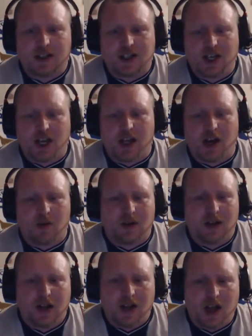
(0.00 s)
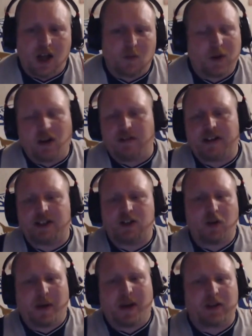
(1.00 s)
You know, we already knew
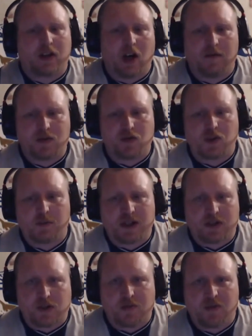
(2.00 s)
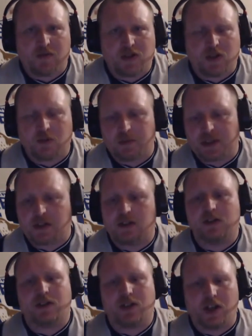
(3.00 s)
about the Coventry Middlesbrough result
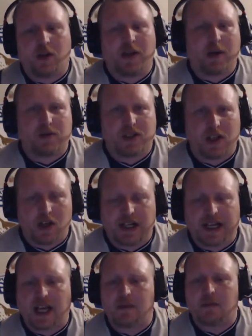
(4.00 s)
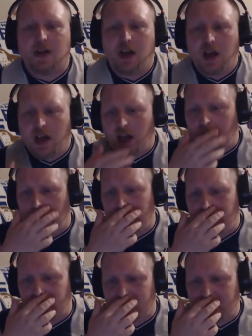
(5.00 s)
because, you know, that was the early game.
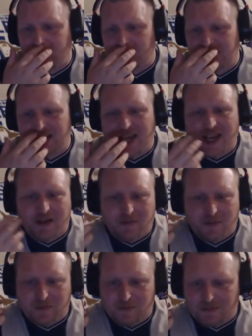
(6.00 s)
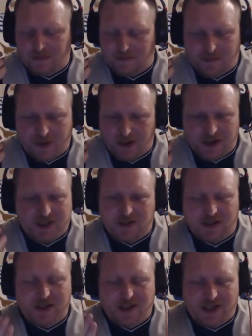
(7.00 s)
But yeah,
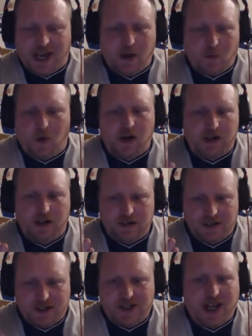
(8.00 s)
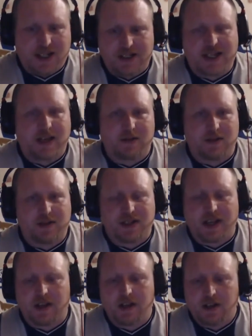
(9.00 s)
that one stands out, doesn't
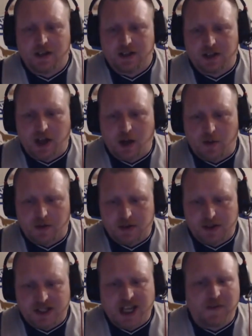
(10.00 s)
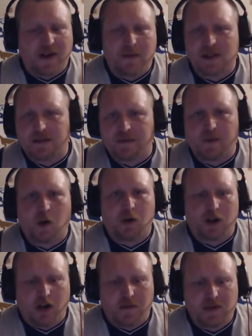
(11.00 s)
it? You know, Southampton 4,
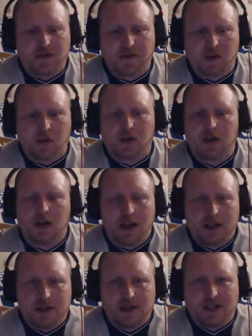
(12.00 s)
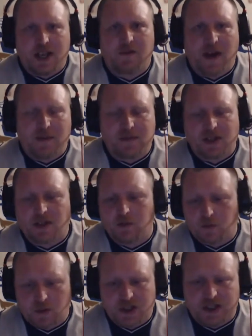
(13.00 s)
Norwich 4. Southampton
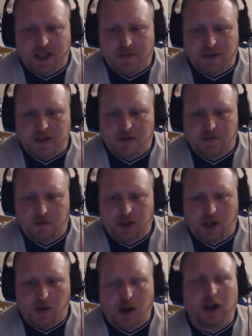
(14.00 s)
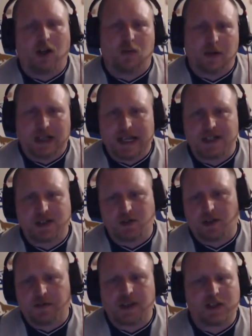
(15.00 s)
were tipped, you know, along with Leicester, I
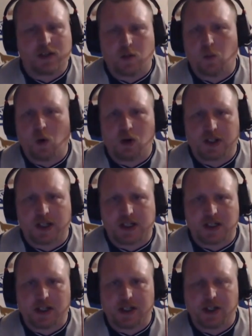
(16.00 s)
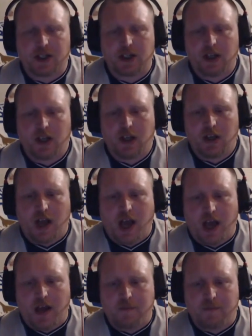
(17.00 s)
think, to walk this league.
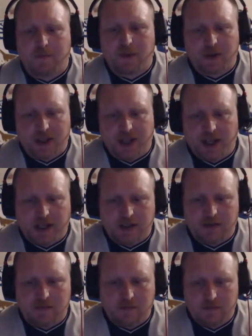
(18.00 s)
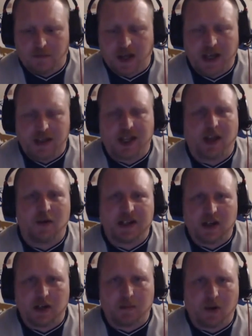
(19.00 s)
But they only
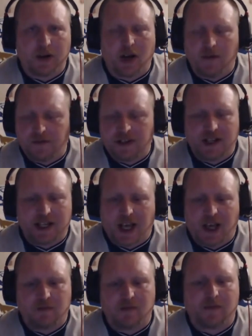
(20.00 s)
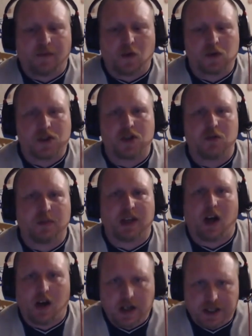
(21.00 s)
got a point. I think they came from 4-2
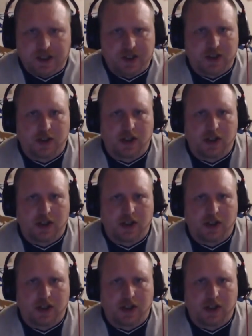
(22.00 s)
behind